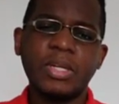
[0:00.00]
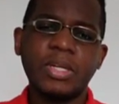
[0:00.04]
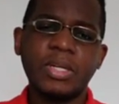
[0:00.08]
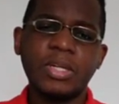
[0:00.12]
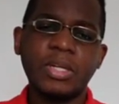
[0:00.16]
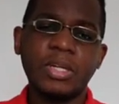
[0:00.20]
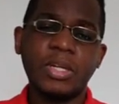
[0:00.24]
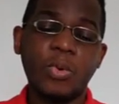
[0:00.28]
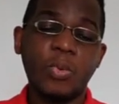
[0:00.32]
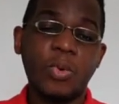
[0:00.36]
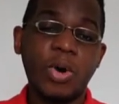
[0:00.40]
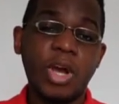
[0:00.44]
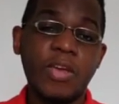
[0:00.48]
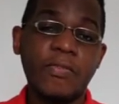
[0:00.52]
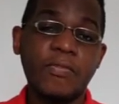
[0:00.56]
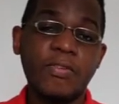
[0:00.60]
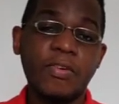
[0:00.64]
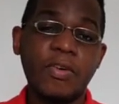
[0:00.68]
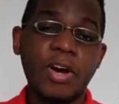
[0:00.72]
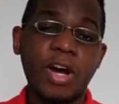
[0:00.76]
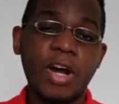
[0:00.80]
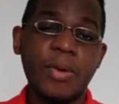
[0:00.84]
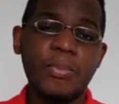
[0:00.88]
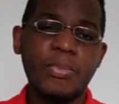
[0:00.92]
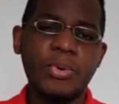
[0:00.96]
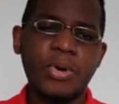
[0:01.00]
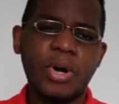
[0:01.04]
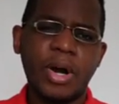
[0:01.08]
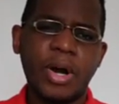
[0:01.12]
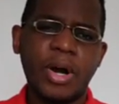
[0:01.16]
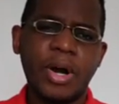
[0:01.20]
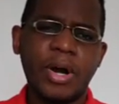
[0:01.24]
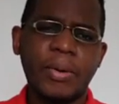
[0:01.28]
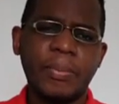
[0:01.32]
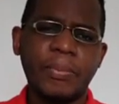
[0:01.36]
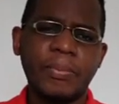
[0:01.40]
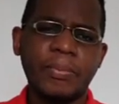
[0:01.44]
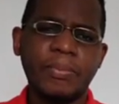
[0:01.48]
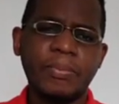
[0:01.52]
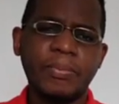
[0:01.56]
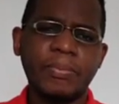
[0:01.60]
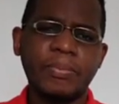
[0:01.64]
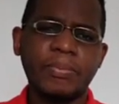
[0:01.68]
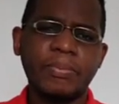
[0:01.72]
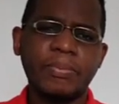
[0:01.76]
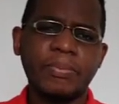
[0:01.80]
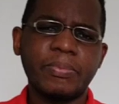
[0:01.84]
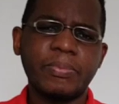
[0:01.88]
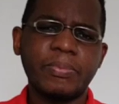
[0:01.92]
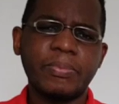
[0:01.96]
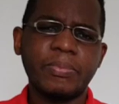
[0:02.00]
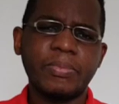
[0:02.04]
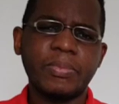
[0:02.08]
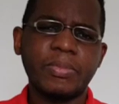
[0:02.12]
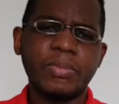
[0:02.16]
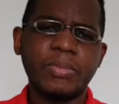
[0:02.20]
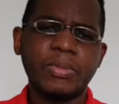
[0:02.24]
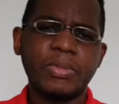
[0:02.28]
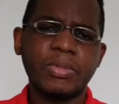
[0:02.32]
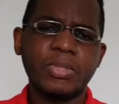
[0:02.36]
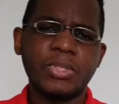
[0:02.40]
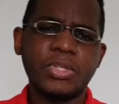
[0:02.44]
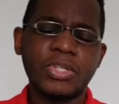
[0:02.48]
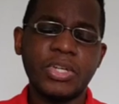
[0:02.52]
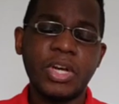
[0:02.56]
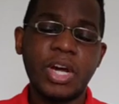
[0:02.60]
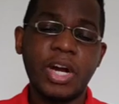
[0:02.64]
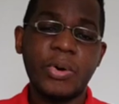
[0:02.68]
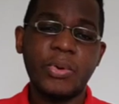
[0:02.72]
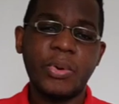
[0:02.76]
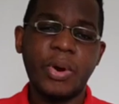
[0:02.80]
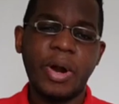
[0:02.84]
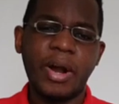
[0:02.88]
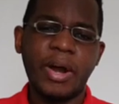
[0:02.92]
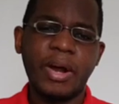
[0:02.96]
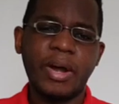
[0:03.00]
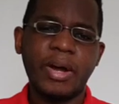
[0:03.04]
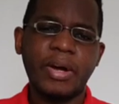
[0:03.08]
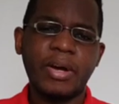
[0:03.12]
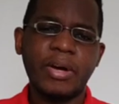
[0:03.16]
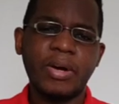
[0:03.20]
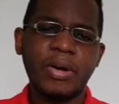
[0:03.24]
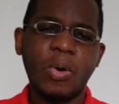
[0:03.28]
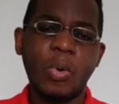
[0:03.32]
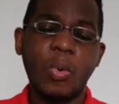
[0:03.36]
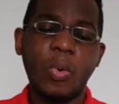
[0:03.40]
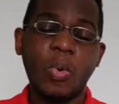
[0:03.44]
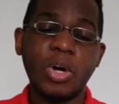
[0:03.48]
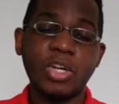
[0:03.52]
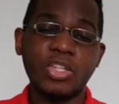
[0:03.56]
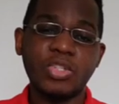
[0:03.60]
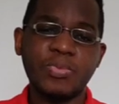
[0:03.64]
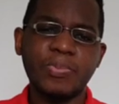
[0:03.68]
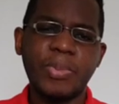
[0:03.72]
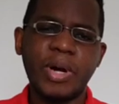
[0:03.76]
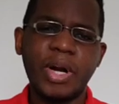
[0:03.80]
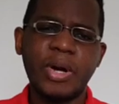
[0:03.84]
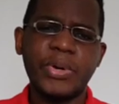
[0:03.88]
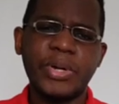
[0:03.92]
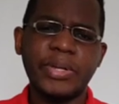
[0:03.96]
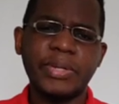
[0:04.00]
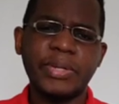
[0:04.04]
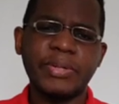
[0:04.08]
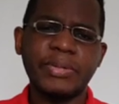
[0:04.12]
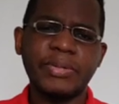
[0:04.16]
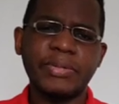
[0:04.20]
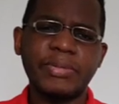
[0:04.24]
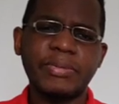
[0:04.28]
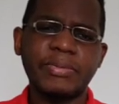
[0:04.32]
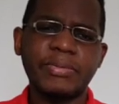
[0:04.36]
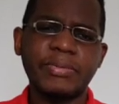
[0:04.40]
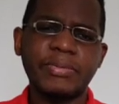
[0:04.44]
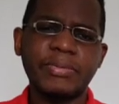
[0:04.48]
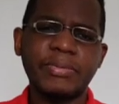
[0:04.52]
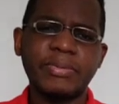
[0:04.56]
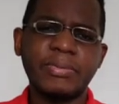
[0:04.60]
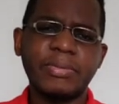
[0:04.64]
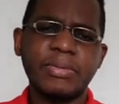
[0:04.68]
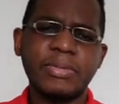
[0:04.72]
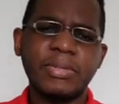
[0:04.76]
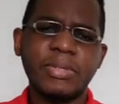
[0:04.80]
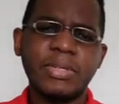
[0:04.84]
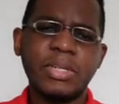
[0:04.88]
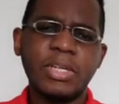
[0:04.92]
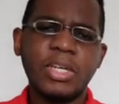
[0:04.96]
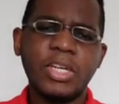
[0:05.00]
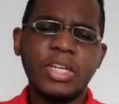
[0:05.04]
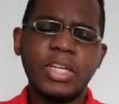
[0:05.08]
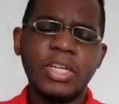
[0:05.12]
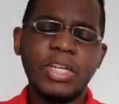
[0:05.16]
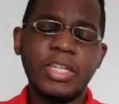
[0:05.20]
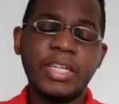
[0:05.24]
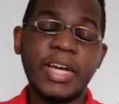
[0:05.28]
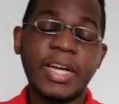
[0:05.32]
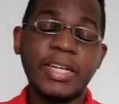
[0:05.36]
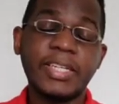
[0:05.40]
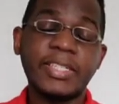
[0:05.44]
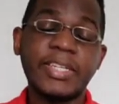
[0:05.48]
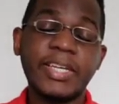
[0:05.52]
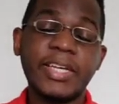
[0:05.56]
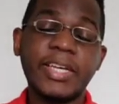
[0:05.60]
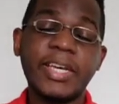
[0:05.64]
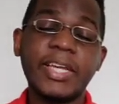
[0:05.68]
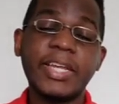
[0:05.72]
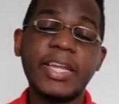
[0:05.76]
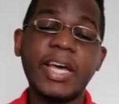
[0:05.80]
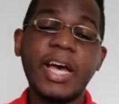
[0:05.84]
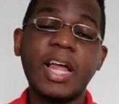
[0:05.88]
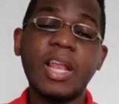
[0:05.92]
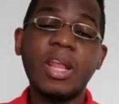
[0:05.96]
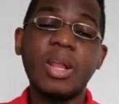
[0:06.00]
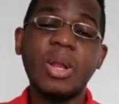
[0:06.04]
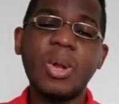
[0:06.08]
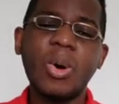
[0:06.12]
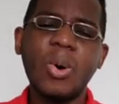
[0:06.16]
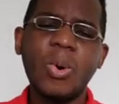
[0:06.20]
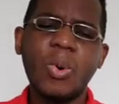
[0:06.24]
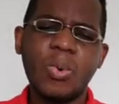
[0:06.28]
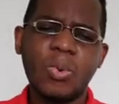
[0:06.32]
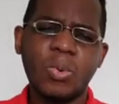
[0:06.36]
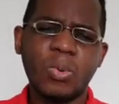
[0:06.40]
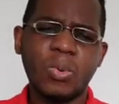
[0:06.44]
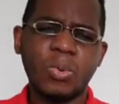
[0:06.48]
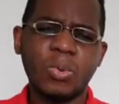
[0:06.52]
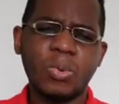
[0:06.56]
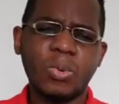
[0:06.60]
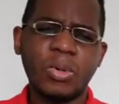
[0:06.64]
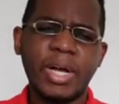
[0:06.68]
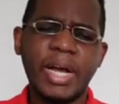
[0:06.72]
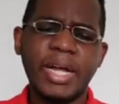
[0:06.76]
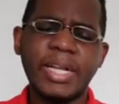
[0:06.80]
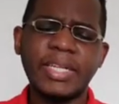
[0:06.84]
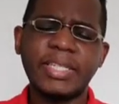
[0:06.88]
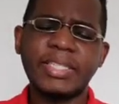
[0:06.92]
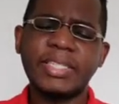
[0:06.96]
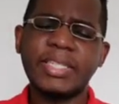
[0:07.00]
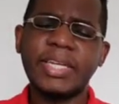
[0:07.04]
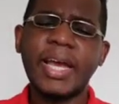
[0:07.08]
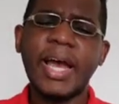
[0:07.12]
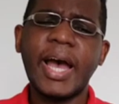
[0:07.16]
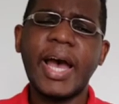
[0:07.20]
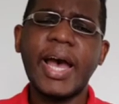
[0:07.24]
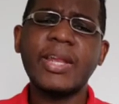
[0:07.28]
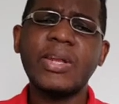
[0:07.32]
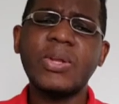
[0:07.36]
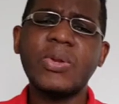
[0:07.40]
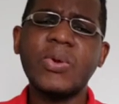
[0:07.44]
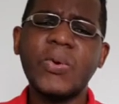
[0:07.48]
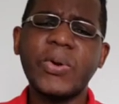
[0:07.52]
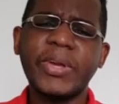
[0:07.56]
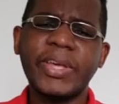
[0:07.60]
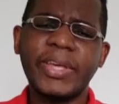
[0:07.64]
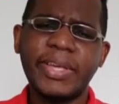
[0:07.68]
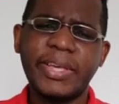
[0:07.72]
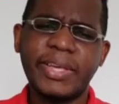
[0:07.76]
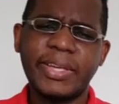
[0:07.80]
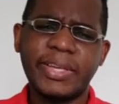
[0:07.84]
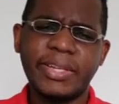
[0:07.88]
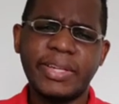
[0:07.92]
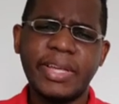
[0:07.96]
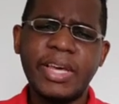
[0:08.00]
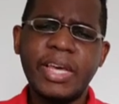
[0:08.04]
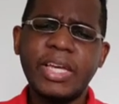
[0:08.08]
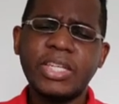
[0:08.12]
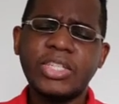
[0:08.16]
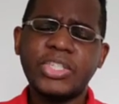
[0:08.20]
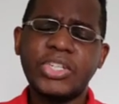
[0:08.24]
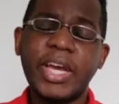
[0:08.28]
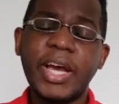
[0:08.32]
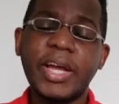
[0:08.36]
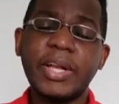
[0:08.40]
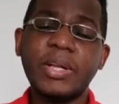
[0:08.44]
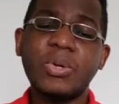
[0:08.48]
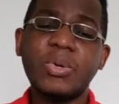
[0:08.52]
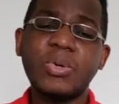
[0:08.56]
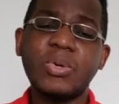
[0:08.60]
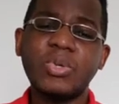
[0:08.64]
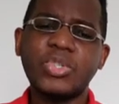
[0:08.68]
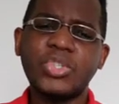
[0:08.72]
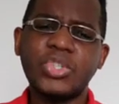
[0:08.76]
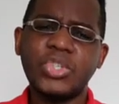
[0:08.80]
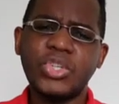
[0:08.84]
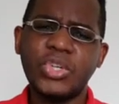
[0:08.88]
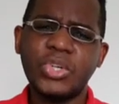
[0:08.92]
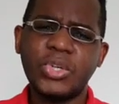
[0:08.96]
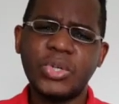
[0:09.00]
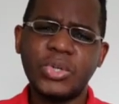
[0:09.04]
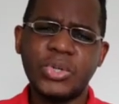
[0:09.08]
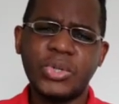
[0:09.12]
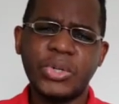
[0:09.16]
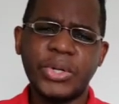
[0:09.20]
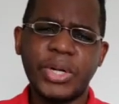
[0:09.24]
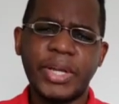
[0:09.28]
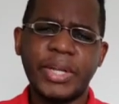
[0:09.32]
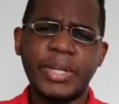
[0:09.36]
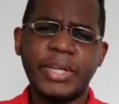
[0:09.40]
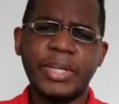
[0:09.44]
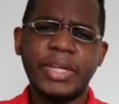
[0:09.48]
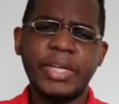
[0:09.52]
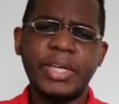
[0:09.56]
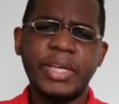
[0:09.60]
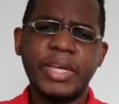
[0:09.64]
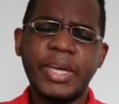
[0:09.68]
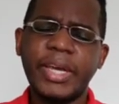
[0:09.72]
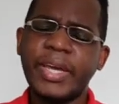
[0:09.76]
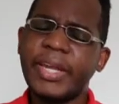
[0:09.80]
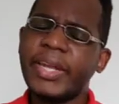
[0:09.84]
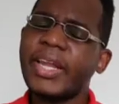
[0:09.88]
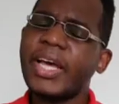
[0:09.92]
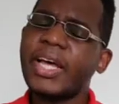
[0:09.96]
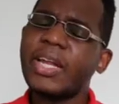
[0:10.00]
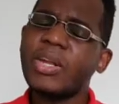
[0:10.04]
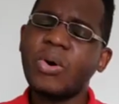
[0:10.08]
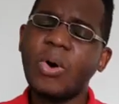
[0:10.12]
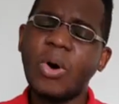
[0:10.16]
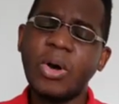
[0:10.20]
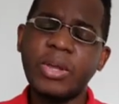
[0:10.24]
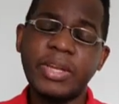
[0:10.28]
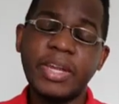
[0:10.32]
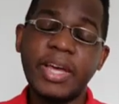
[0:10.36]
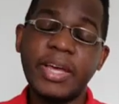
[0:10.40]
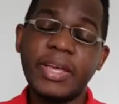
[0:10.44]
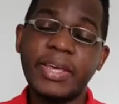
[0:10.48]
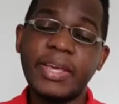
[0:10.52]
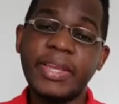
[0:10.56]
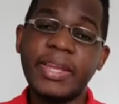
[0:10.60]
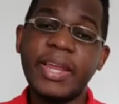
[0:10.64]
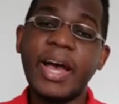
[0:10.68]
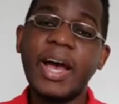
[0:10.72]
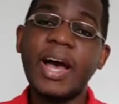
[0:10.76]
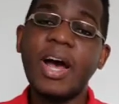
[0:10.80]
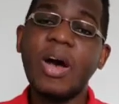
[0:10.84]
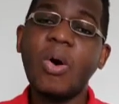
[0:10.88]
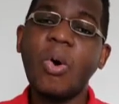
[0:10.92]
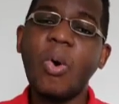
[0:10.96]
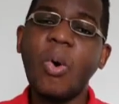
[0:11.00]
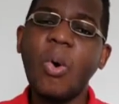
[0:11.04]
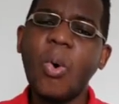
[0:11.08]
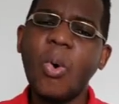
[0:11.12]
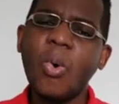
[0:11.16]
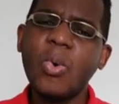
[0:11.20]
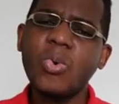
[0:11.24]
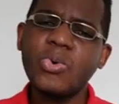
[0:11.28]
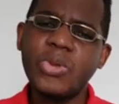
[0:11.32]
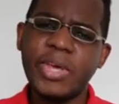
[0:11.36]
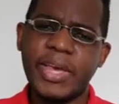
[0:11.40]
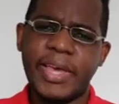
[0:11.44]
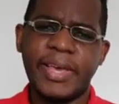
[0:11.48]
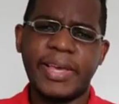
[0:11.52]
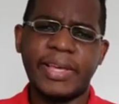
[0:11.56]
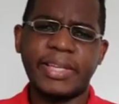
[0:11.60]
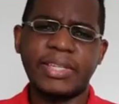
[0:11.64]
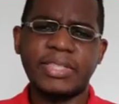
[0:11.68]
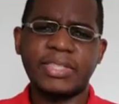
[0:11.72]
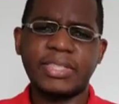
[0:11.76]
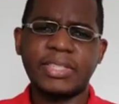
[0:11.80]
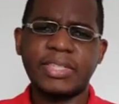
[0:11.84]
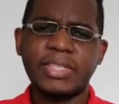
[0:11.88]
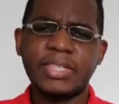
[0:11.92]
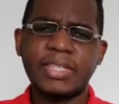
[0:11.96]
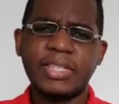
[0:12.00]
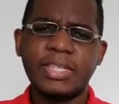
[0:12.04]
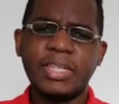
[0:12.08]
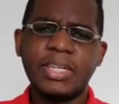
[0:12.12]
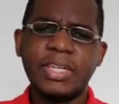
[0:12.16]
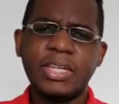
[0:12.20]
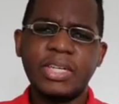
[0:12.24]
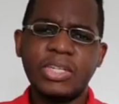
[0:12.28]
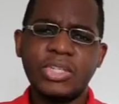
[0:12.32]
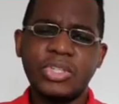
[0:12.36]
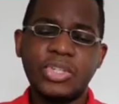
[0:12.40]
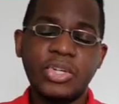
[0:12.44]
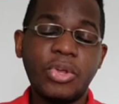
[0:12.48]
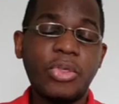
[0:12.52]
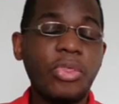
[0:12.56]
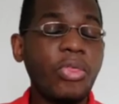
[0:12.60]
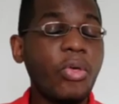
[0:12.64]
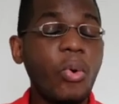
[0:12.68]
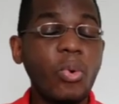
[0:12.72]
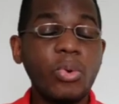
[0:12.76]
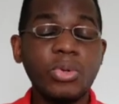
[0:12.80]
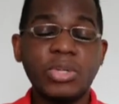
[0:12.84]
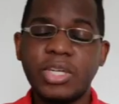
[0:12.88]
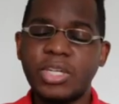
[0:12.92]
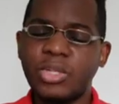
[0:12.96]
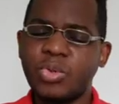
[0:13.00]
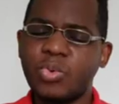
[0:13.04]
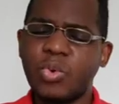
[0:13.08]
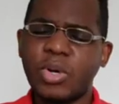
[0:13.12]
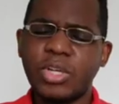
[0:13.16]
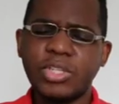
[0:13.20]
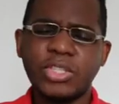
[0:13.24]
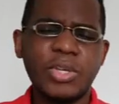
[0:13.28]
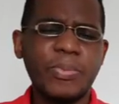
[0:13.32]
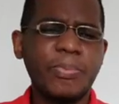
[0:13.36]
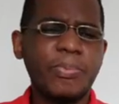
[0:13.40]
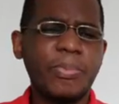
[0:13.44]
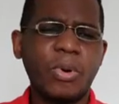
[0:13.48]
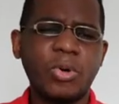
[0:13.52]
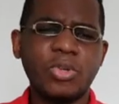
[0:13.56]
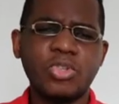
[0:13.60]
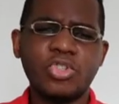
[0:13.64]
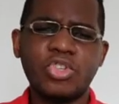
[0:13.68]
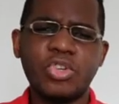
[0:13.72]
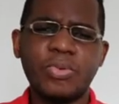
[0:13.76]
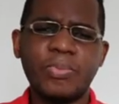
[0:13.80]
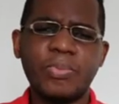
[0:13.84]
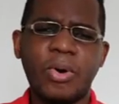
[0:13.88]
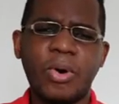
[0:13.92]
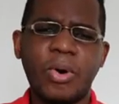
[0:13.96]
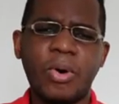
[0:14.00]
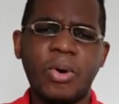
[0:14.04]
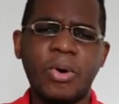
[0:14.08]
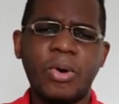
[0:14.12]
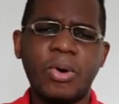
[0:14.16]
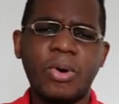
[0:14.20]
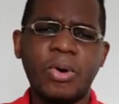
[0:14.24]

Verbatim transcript: the wife of Abraham Sarah was barren. It had taken her long and she had no kid. She had no children. In, an, in, in her old age, she thought it was impossible.